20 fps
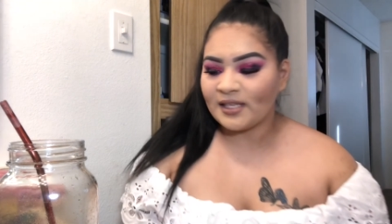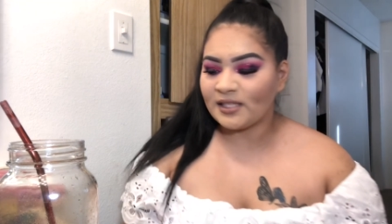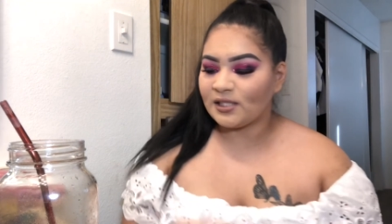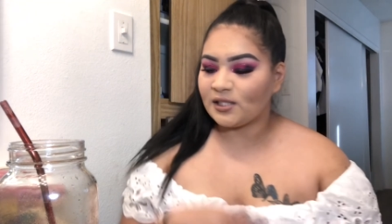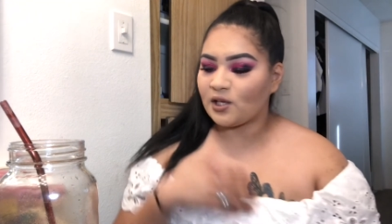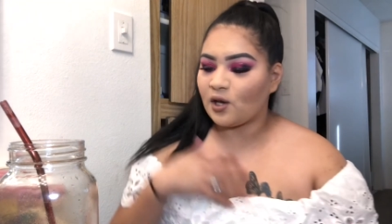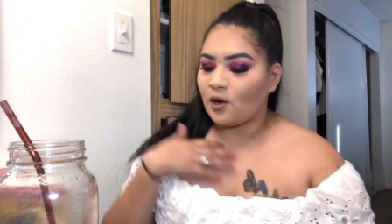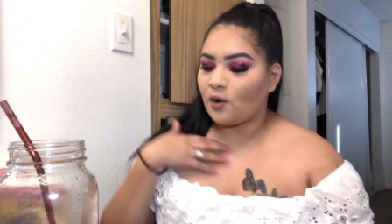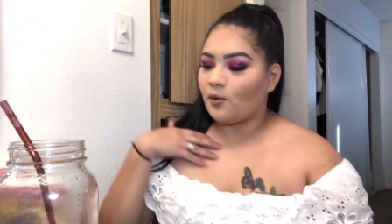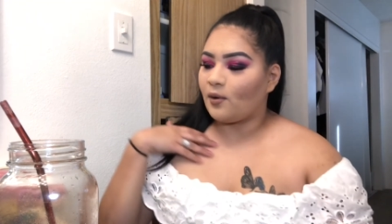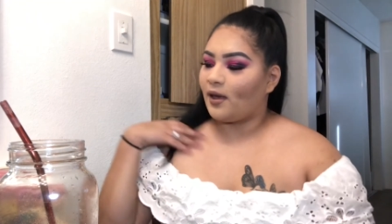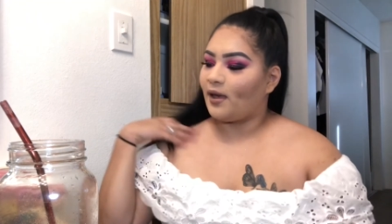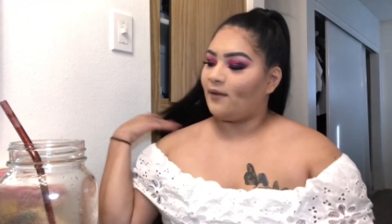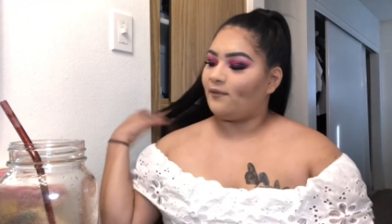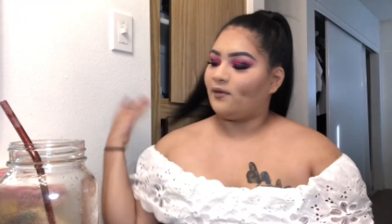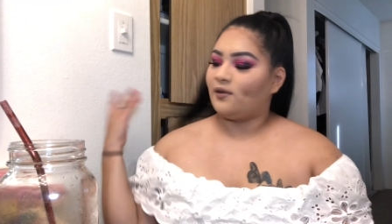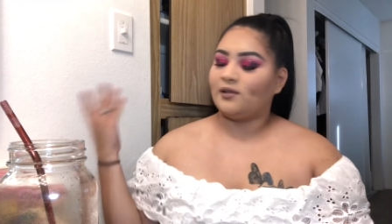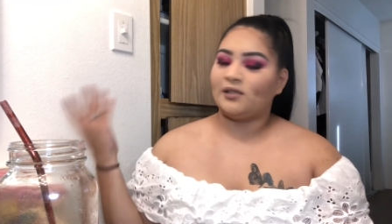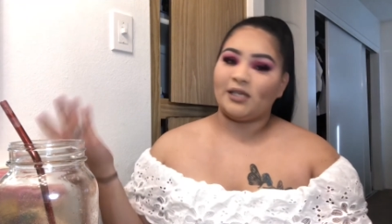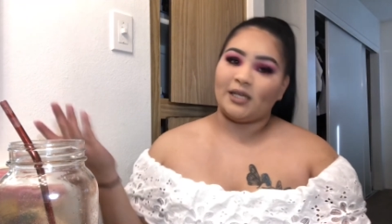So if
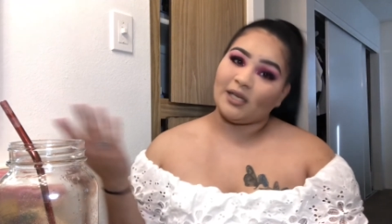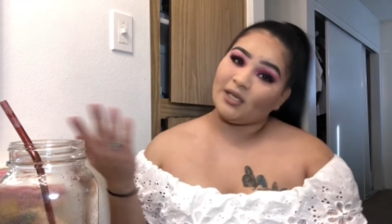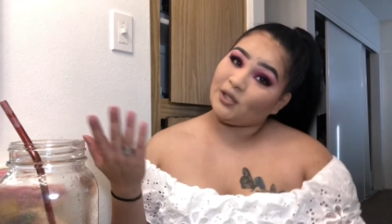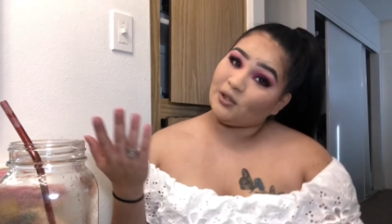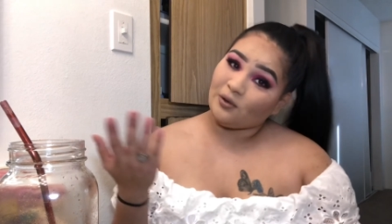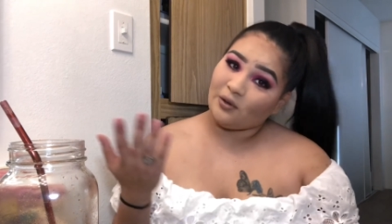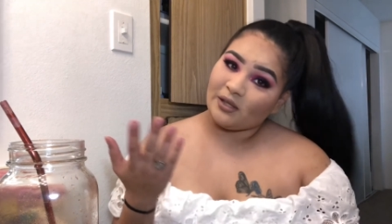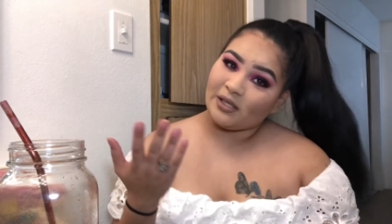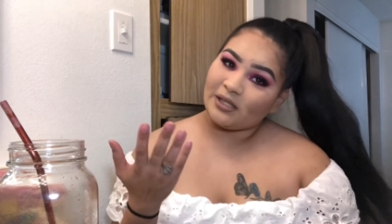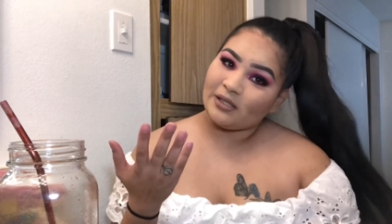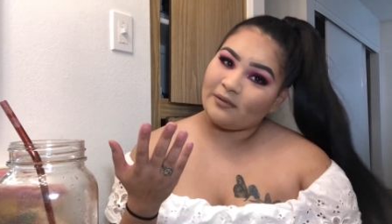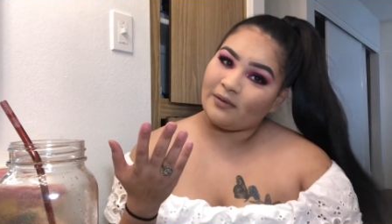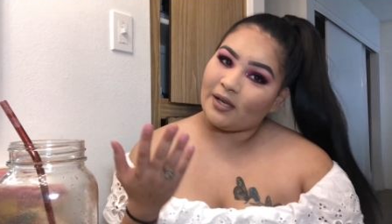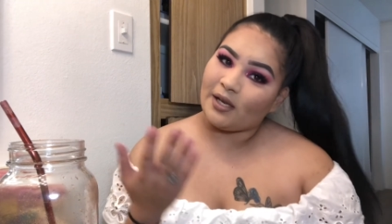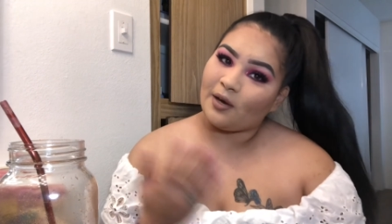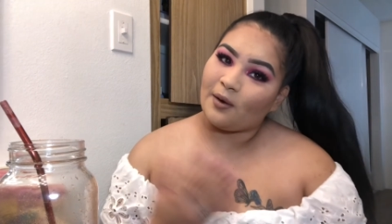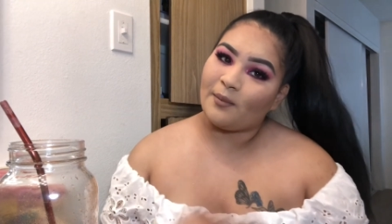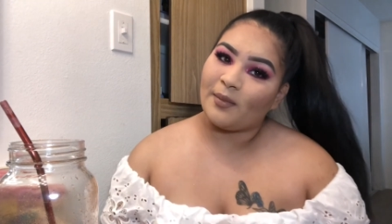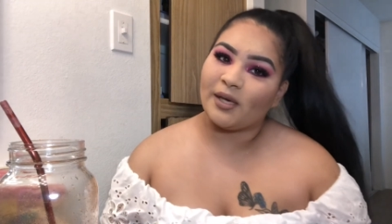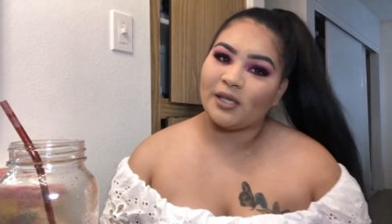you did enjoy this
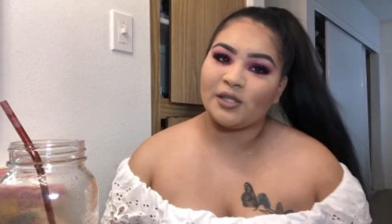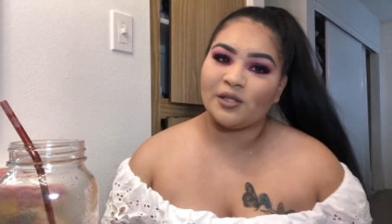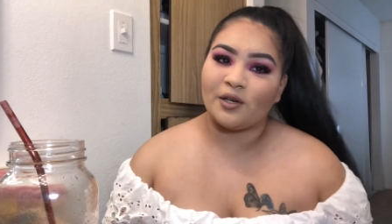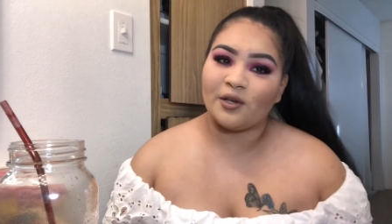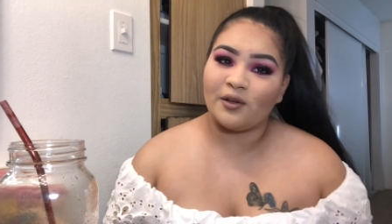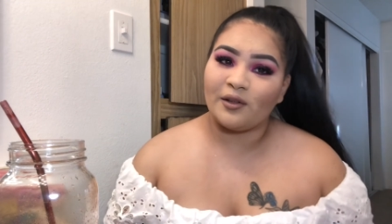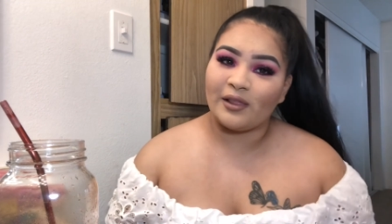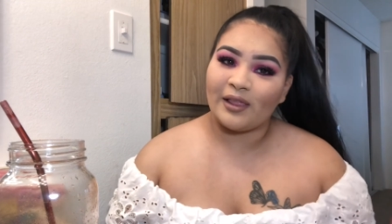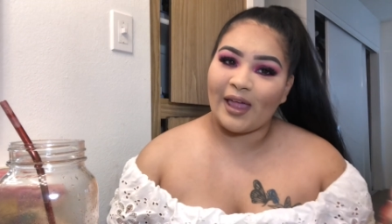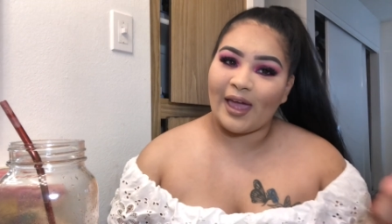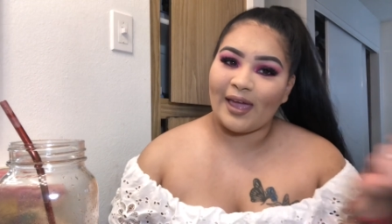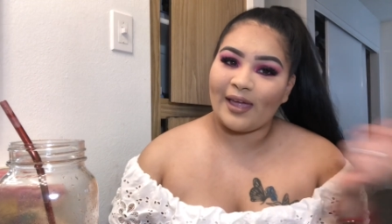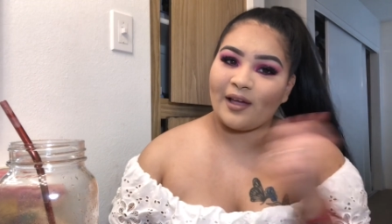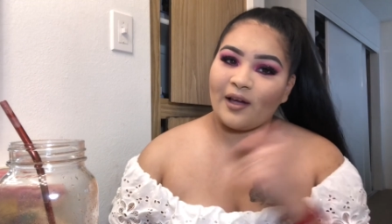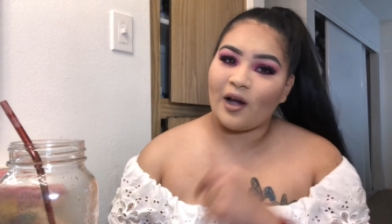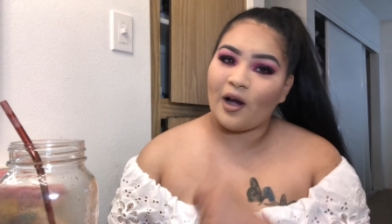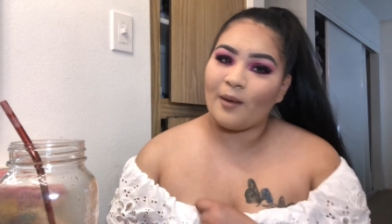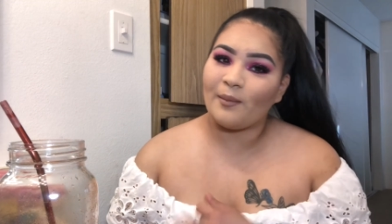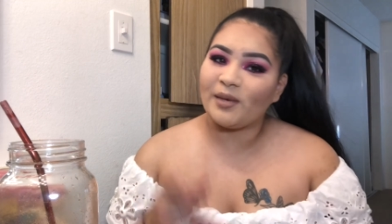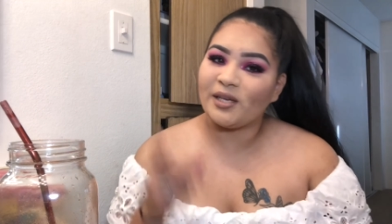video, make sure you like,
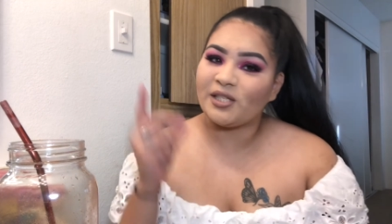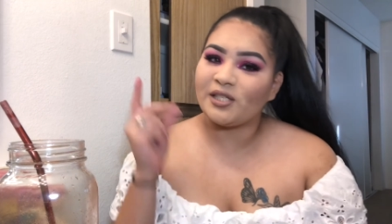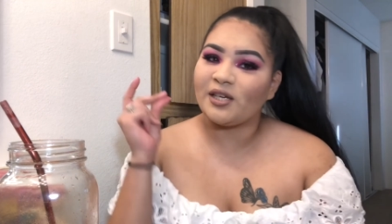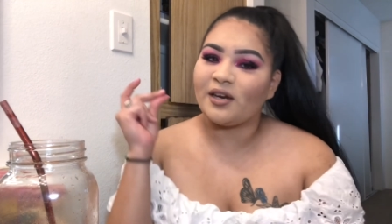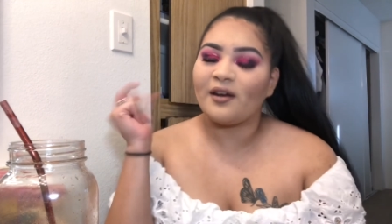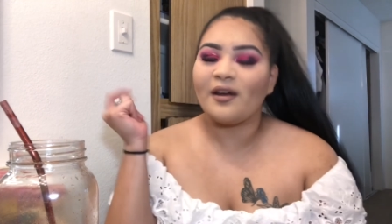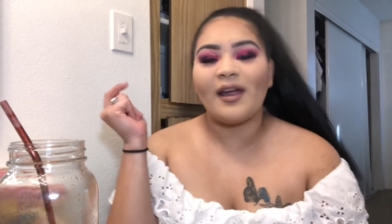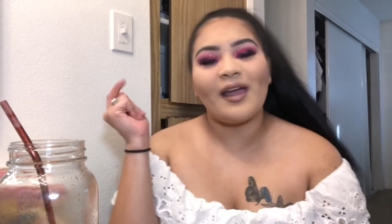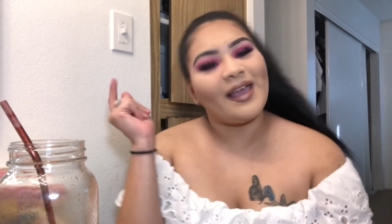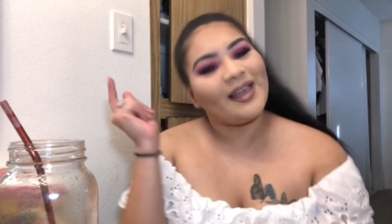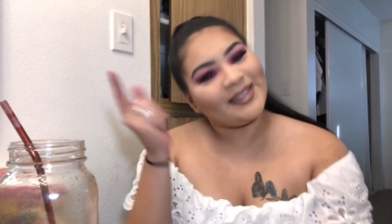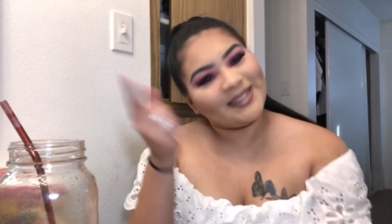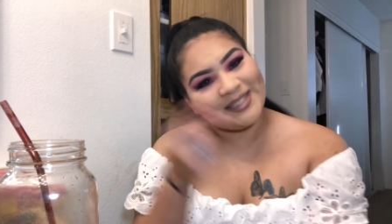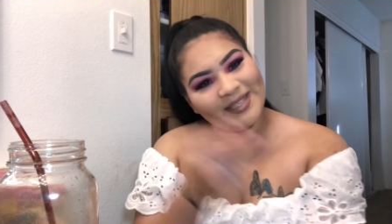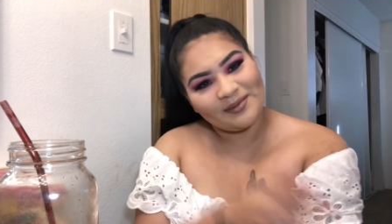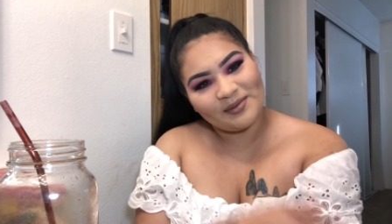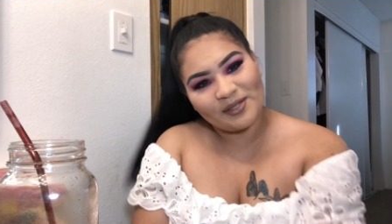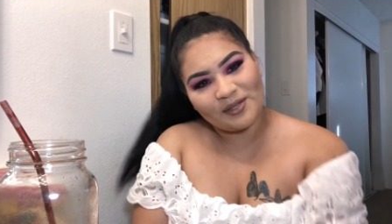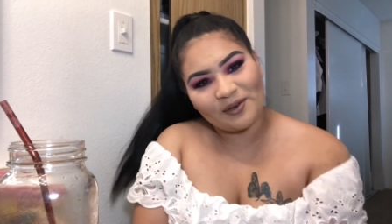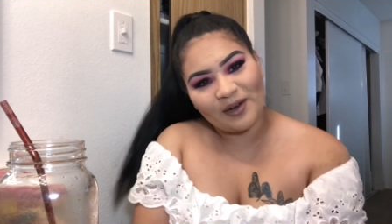comment, share, and
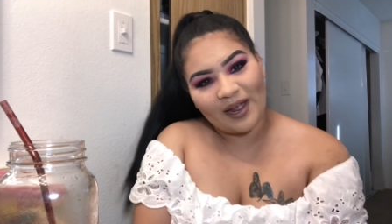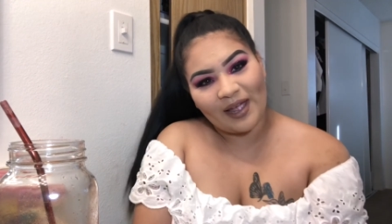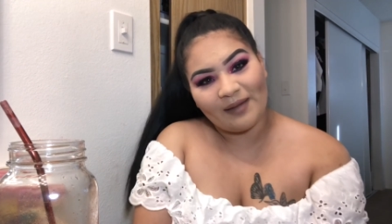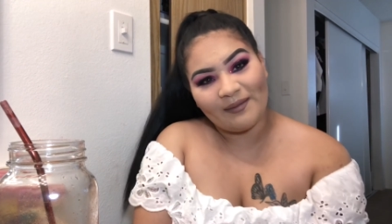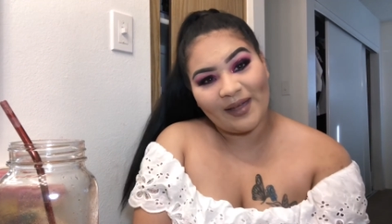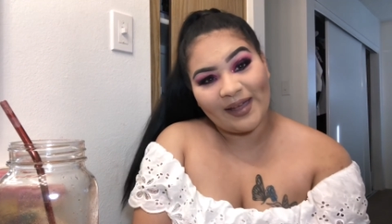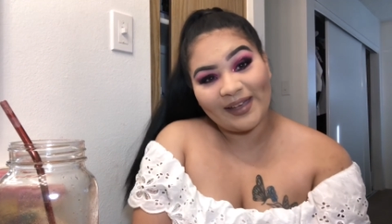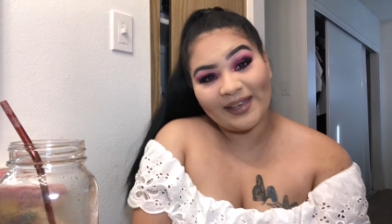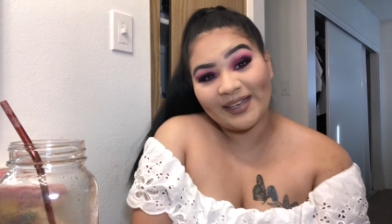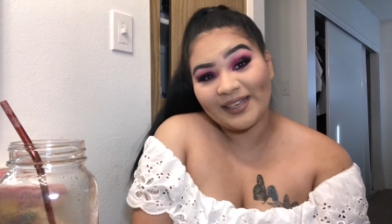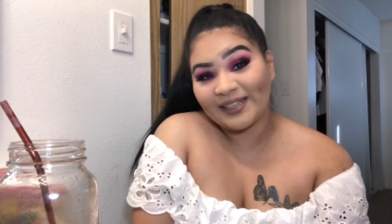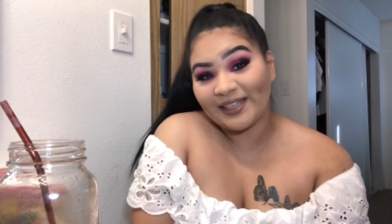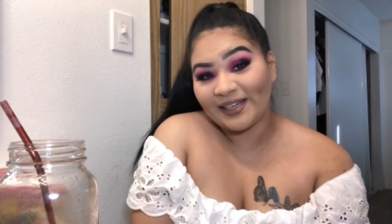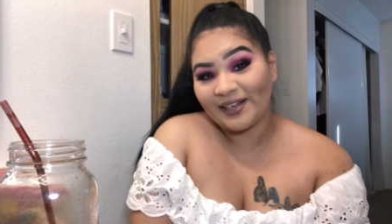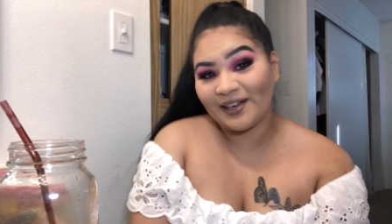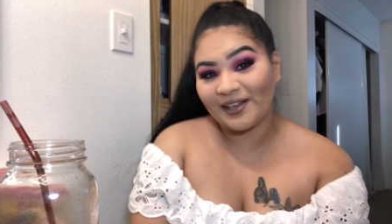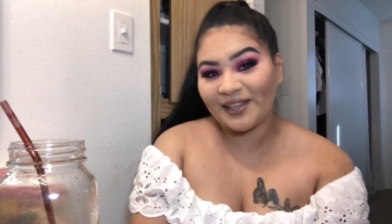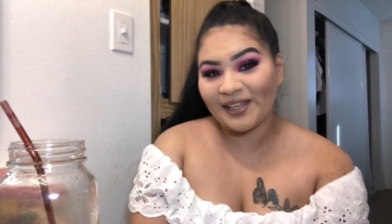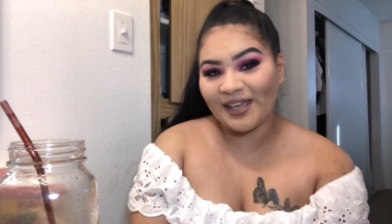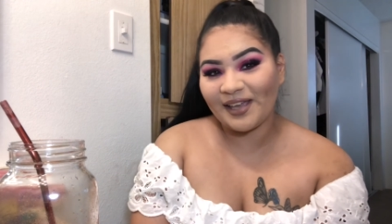subscribe, and good luck
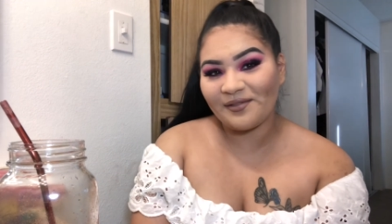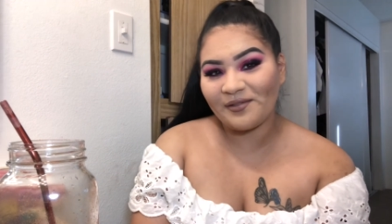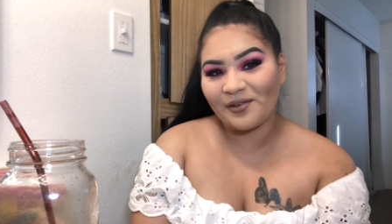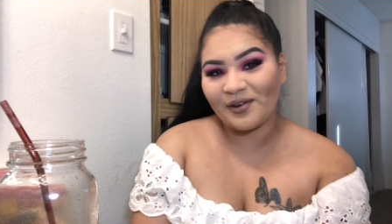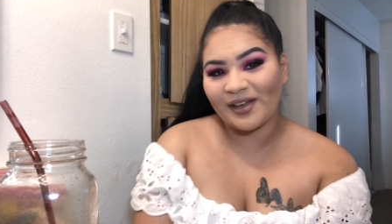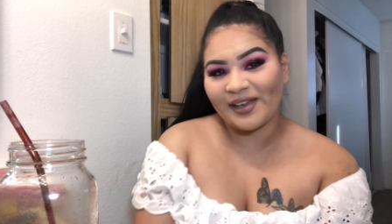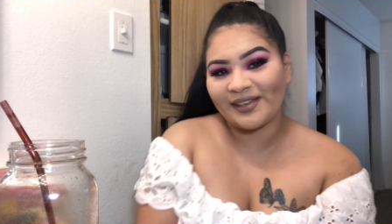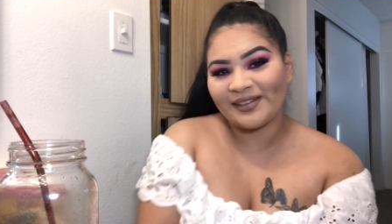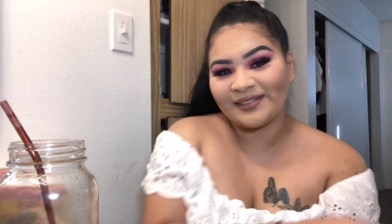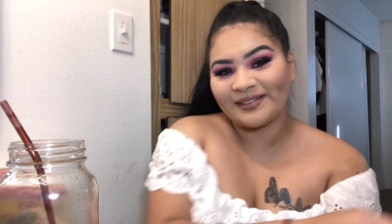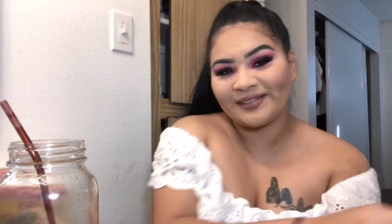on the giveaway.